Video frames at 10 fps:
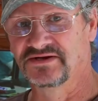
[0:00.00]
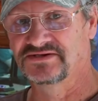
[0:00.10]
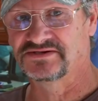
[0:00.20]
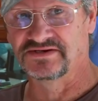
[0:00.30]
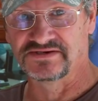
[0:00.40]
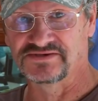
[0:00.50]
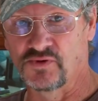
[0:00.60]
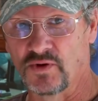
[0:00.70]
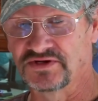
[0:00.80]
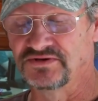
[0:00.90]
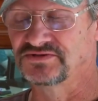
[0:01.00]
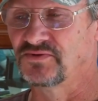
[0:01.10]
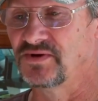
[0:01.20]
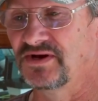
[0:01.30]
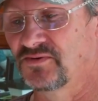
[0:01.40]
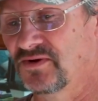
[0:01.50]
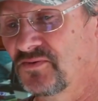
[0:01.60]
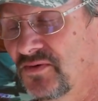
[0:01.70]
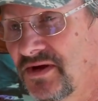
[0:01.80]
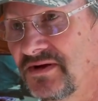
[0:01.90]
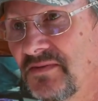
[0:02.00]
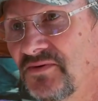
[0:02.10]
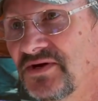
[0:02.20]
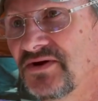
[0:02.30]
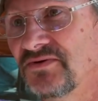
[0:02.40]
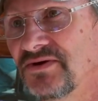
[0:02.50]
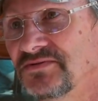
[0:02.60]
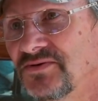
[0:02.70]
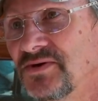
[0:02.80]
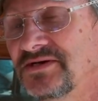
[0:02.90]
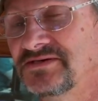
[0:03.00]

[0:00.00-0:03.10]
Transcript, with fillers: a little short too, so we didn't want to get a motel room, so we